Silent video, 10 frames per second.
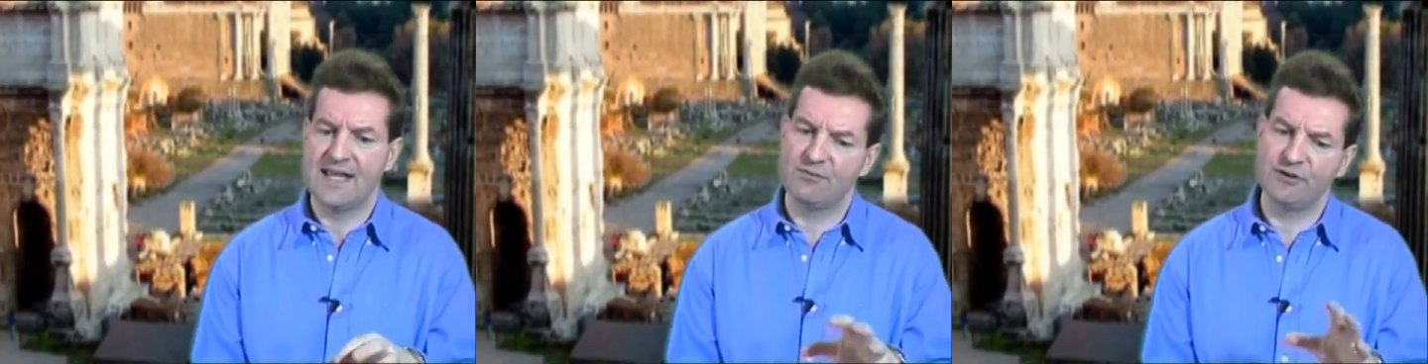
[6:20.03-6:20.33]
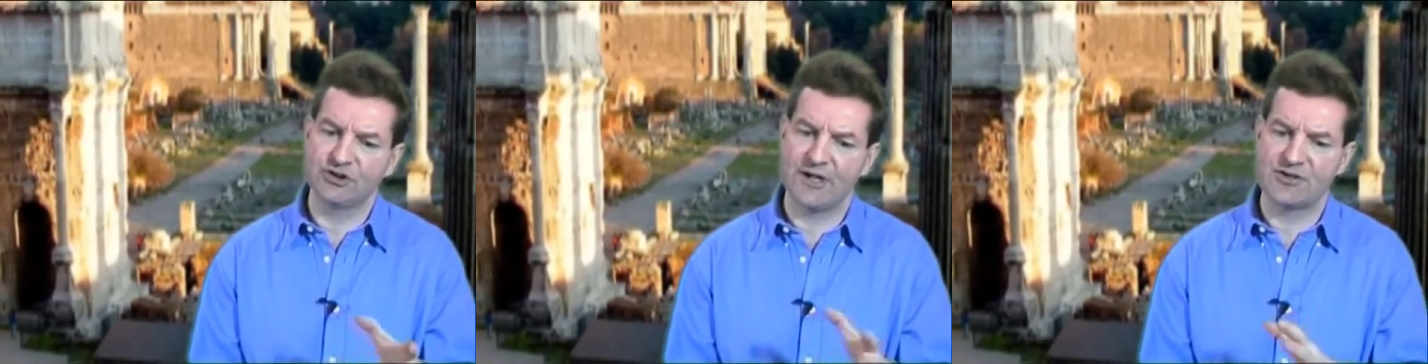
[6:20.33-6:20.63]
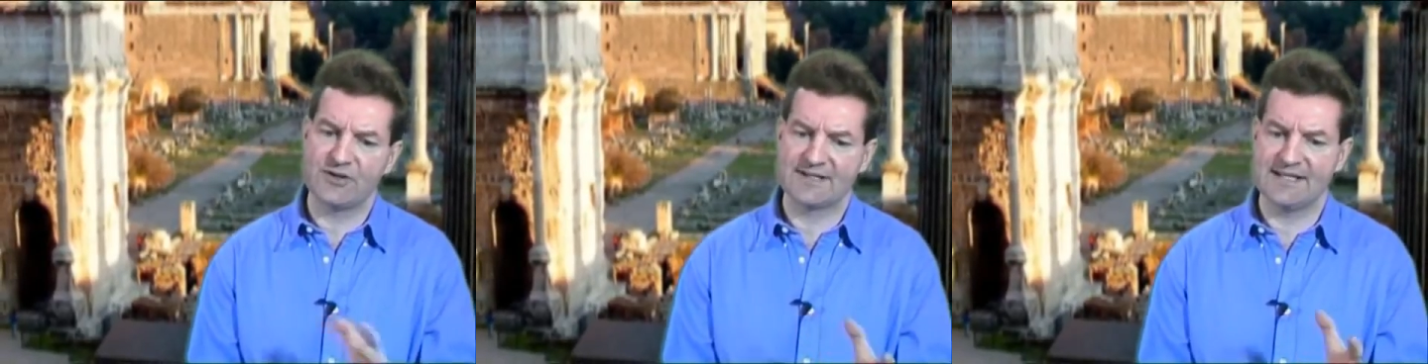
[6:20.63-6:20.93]
If we try
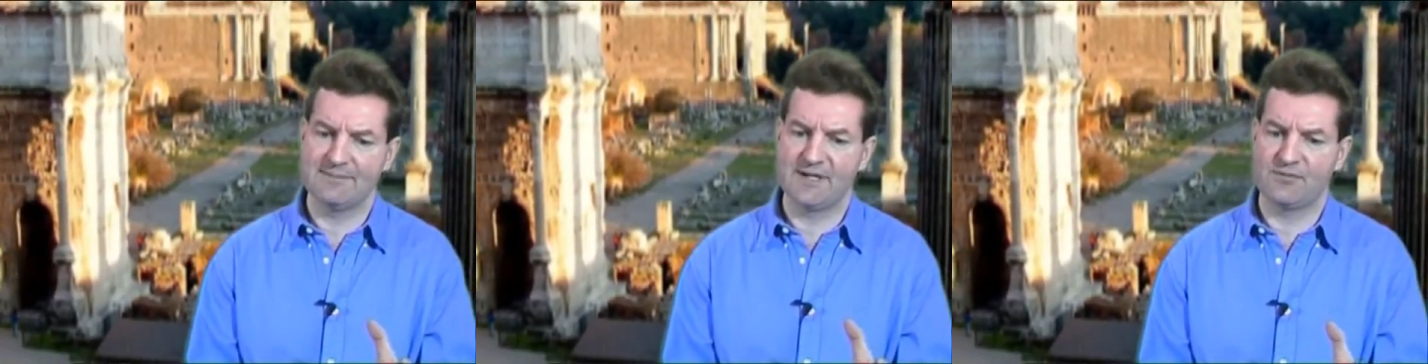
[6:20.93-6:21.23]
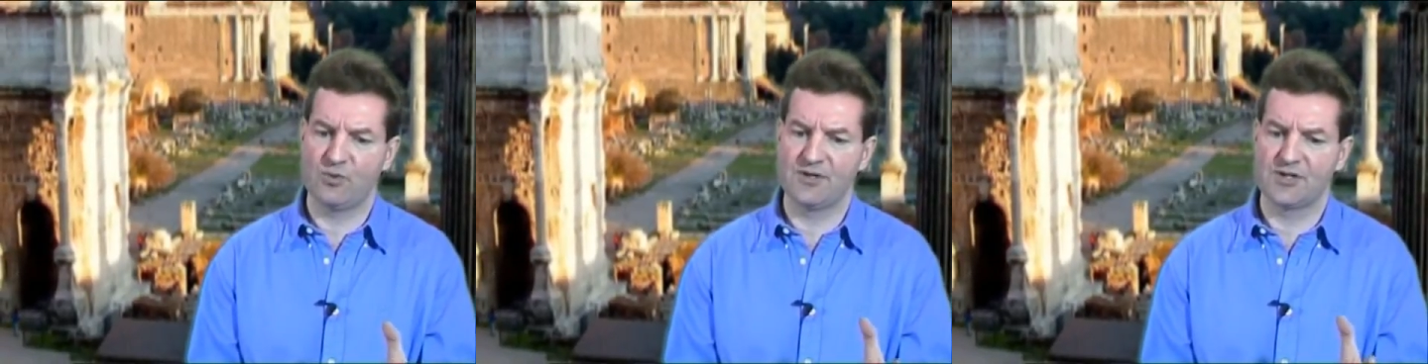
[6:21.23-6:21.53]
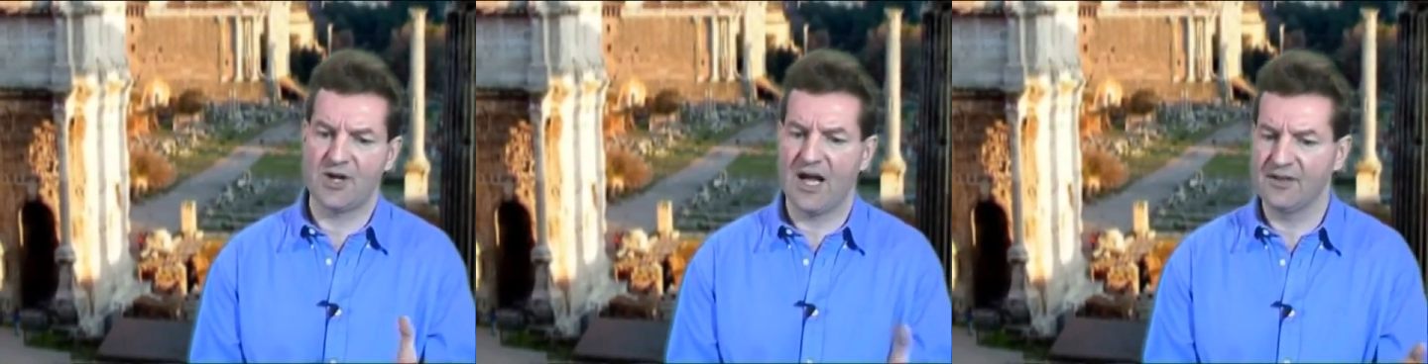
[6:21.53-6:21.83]
and translate the metaphor
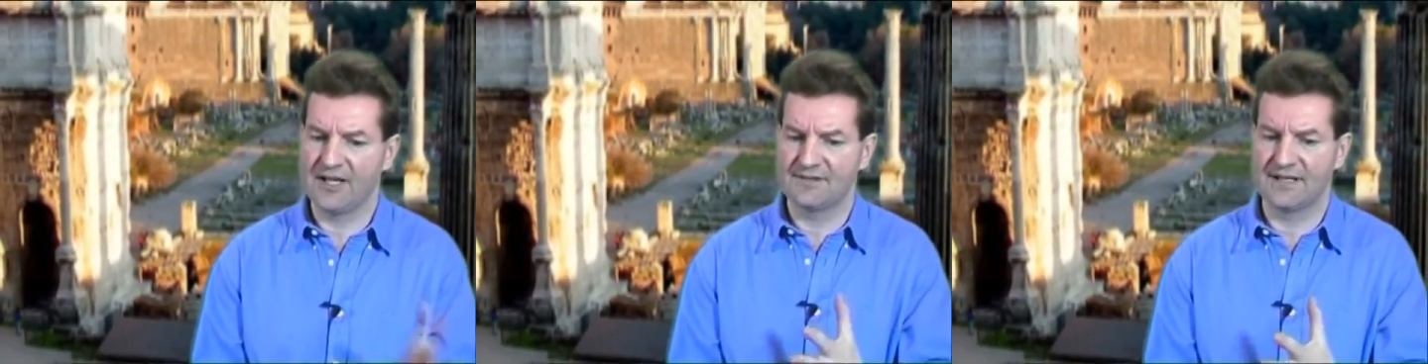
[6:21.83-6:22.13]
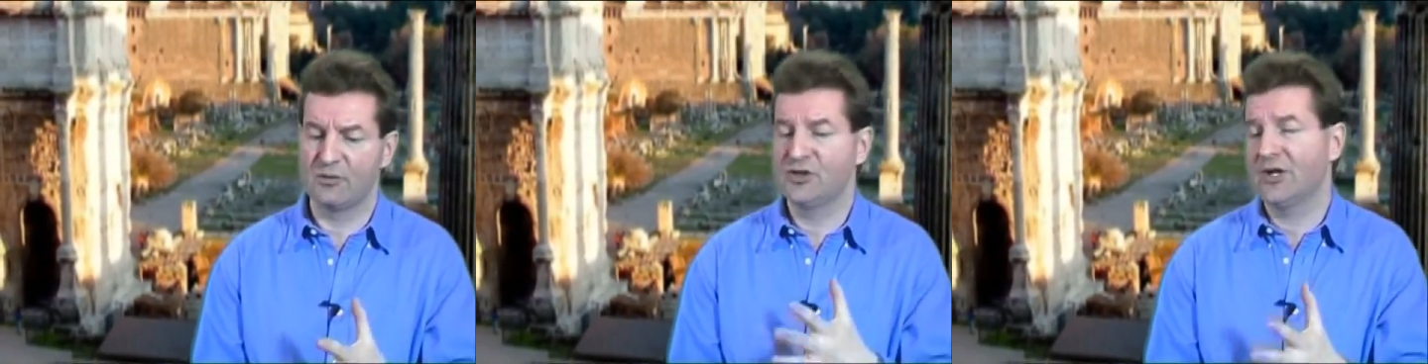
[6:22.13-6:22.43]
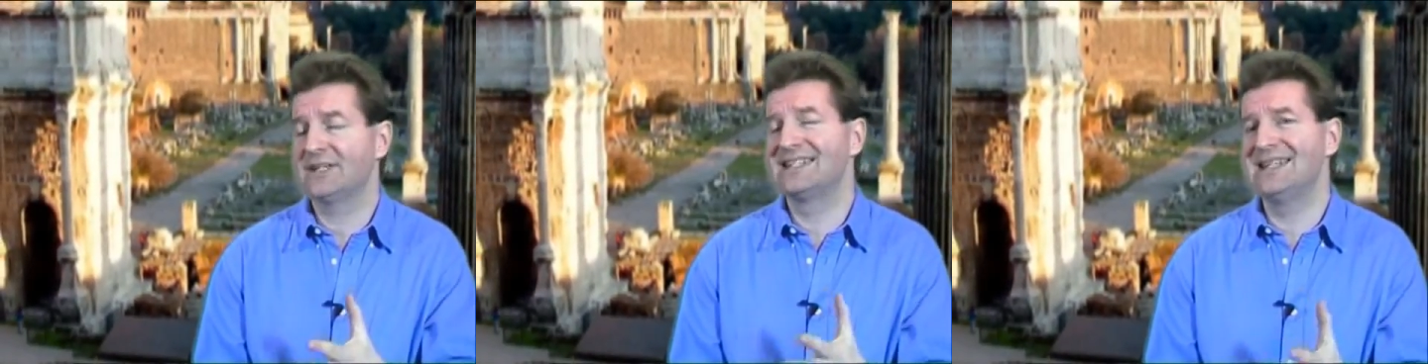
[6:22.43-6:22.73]
into other kinds of, if we
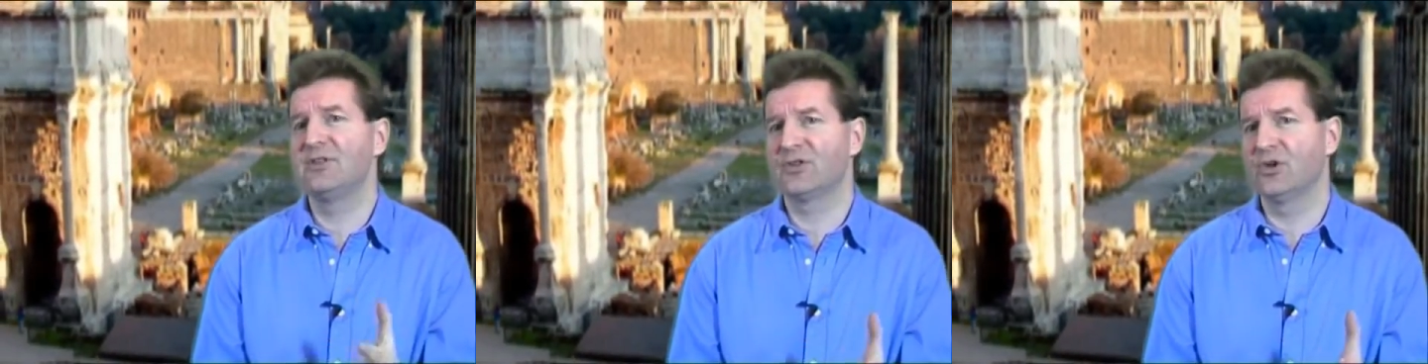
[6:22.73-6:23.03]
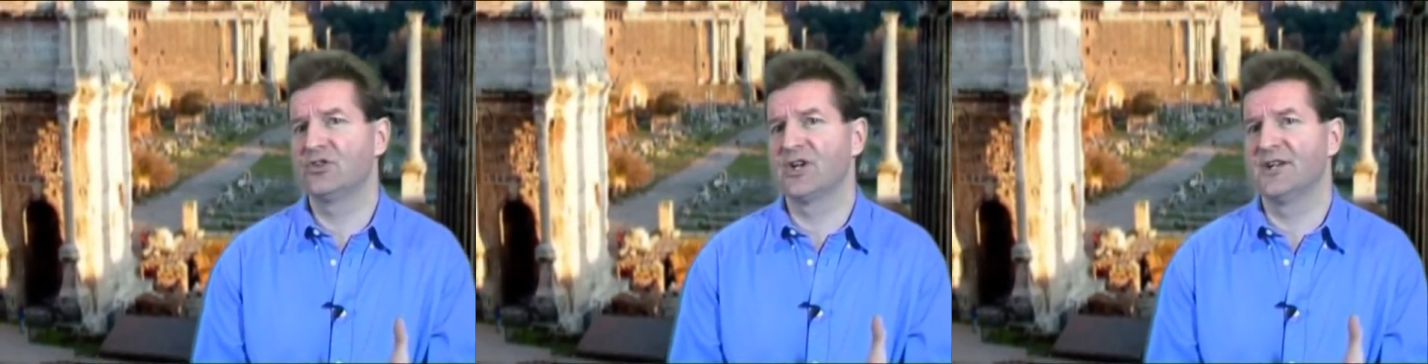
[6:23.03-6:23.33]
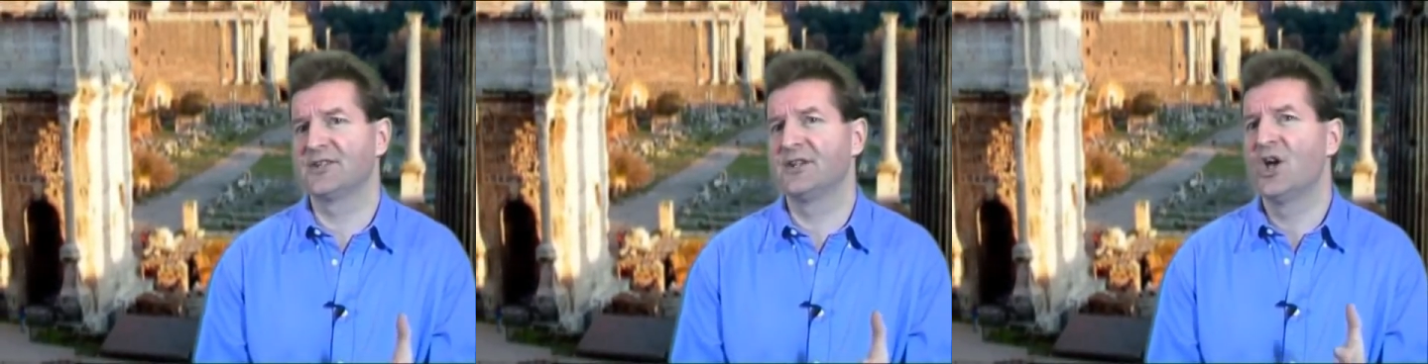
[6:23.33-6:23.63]
try to
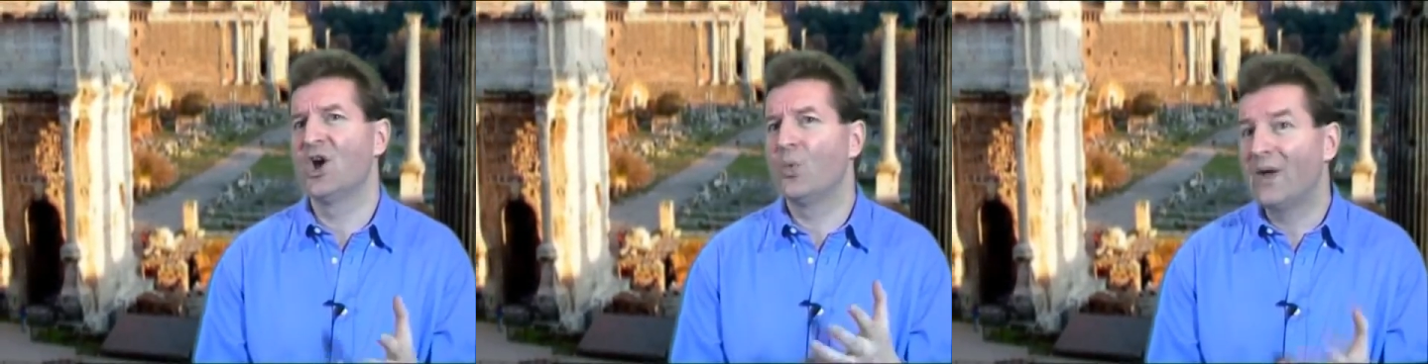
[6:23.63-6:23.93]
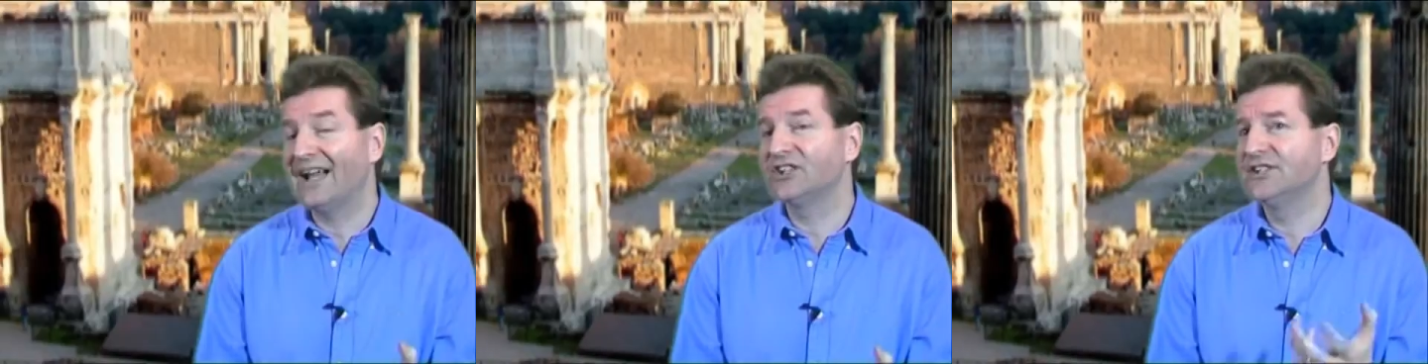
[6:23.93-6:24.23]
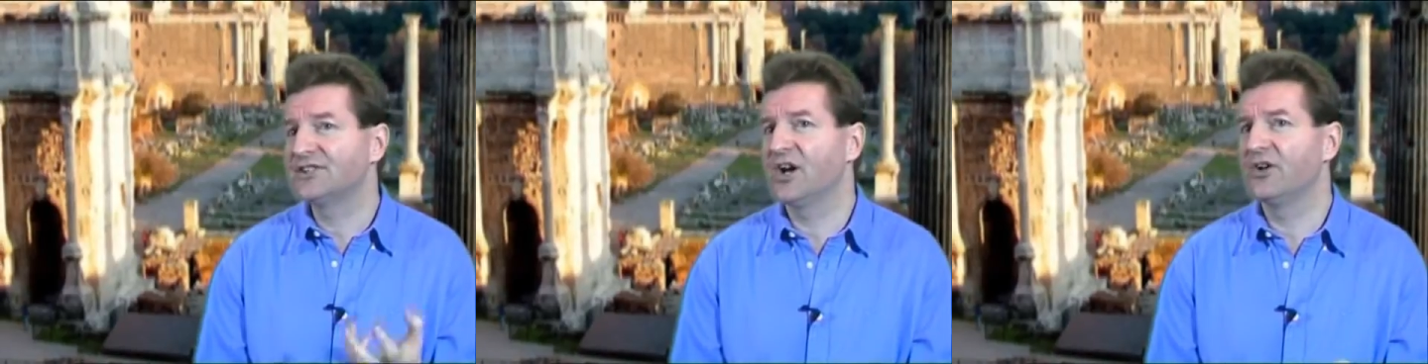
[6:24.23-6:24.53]
demythologize it, we
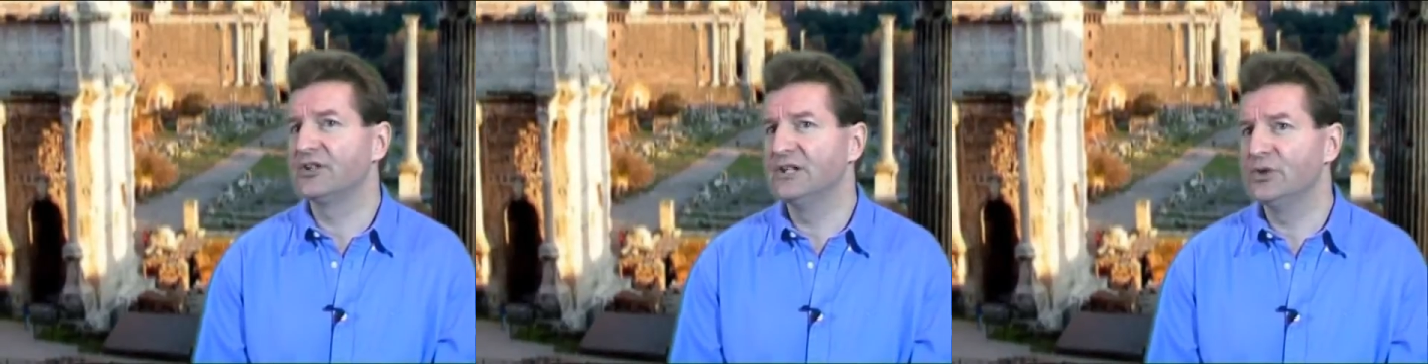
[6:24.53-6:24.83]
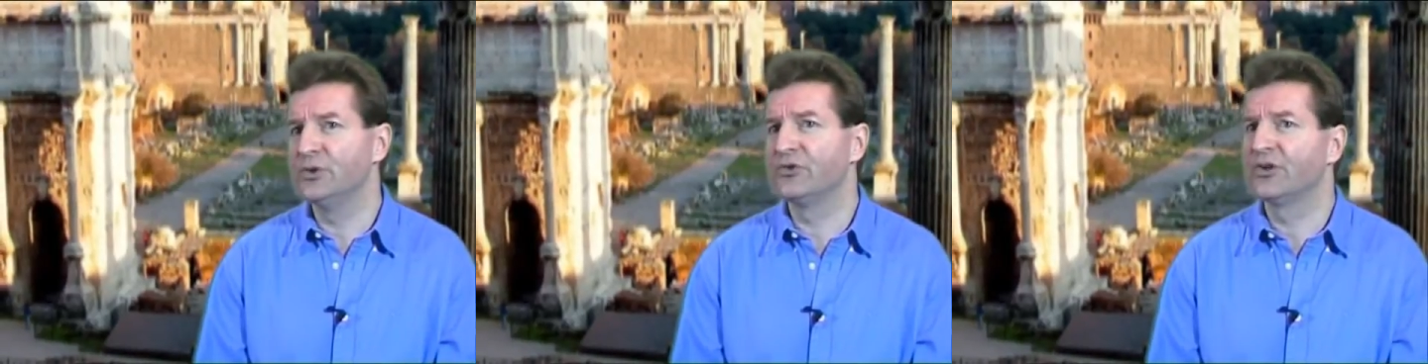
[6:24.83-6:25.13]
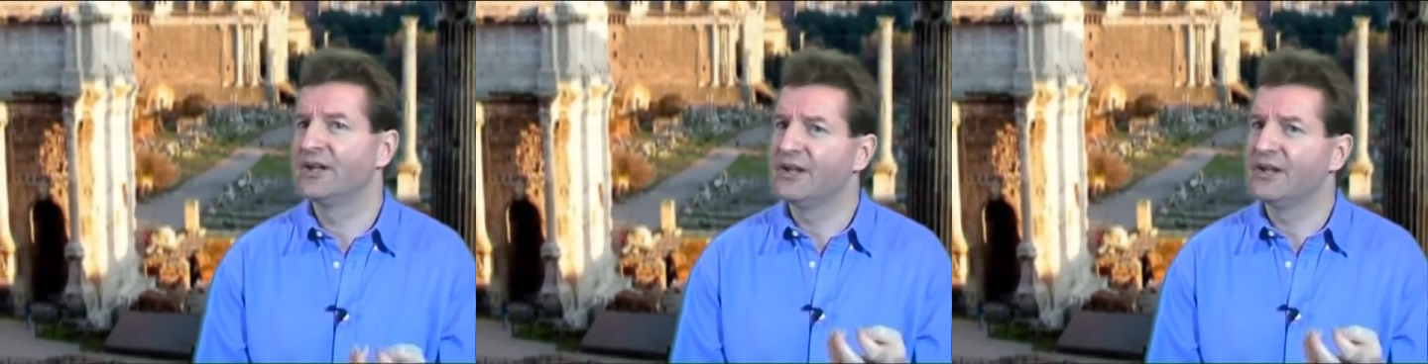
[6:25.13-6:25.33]
actually start to lose